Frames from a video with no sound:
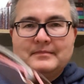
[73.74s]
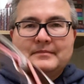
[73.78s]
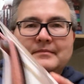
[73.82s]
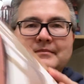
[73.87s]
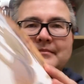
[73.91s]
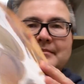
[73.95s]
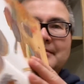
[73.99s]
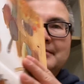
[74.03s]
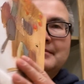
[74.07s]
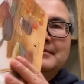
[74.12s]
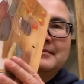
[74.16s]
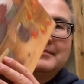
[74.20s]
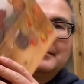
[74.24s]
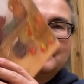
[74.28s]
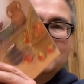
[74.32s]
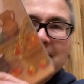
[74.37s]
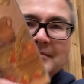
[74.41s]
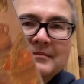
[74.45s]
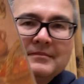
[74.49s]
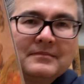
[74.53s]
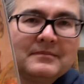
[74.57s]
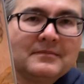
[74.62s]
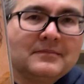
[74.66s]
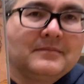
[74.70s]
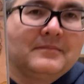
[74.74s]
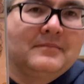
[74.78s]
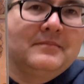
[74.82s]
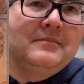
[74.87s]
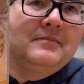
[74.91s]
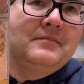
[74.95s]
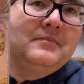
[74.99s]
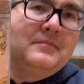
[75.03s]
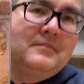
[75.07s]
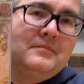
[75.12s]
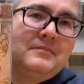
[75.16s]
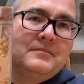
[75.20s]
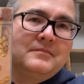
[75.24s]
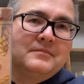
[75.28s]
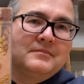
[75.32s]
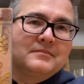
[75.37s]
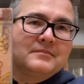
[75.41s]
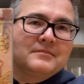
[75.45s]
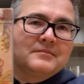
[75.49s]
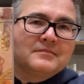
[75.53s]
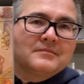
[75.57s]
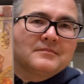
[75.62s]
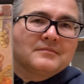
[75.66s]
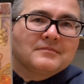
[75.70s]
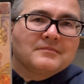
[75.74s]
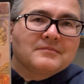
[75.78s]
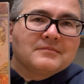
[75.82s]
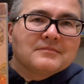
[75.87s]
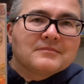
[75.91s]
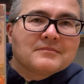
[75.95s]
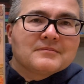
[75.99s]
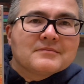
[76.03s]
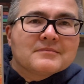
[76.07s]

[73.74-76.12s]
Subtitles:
Nothing is said.